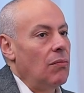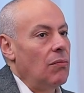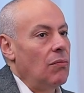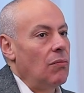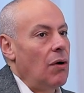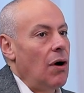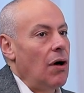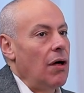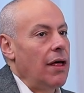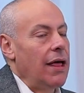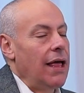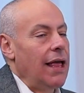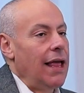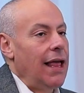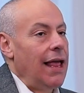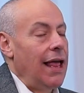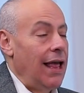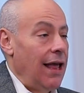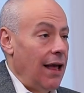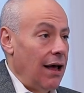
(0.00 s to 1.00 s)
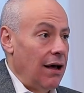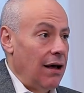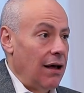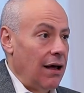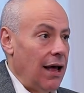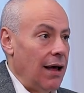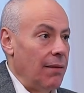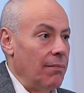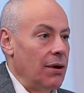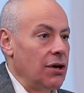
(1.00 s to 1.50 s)
Well, here
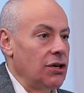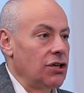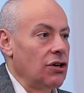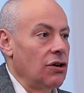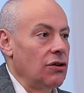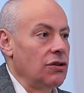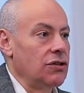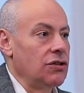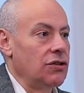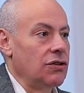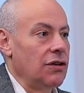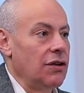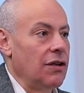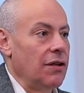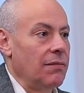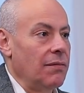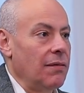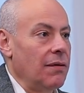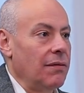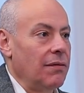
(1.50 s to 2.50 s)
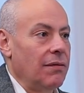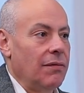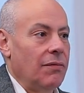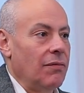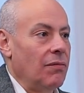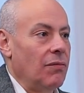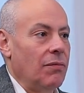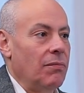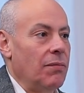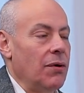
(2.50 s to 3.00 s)
at Mishcon's,
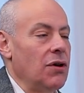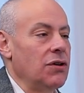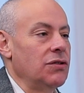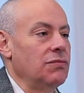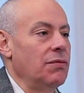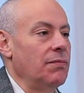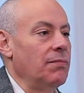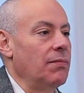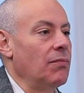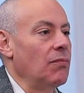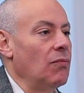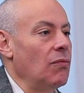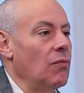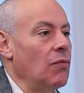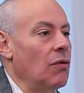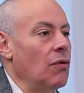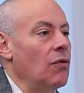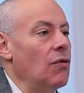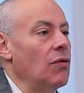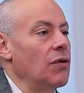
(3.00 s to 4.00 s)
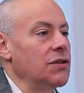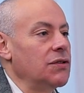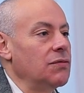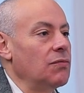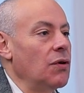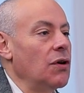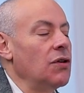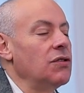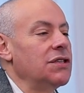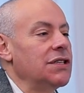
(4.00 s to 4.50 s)
because
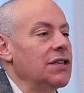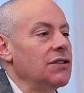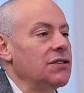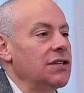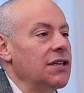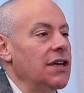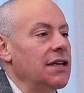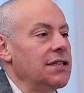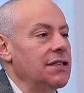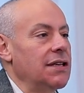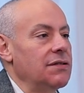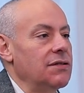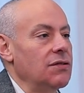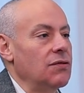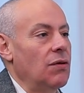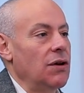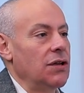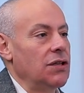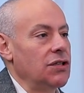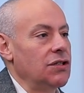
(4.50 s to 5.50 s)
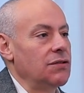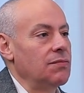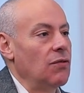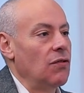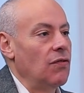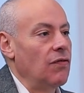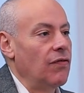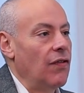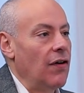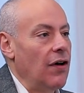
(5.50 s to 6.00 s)
we still see ourselves as quite a
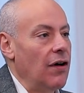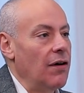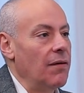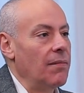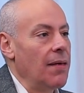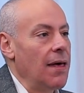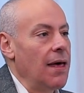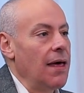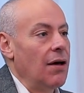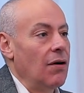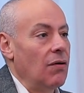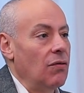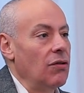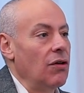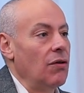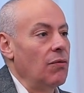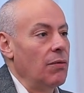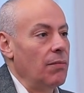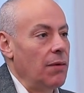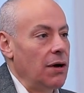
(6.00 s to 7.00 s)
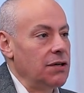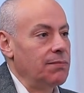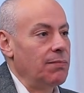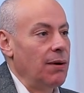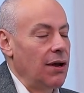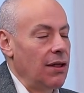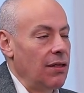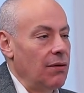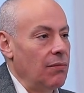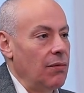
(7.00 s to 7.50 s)
small firm, although we're much
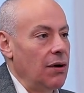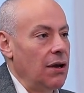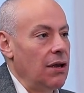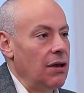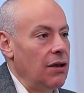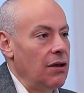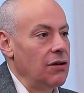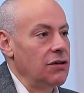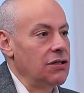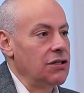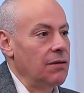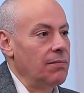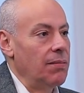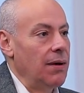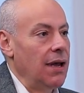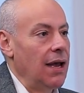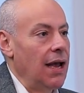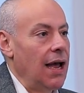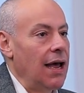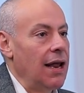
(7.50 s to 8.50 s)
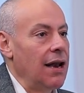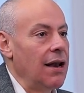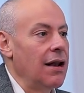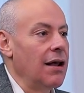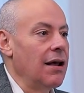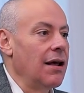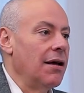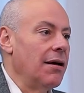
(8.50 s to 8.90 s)
bigger than we used to be, and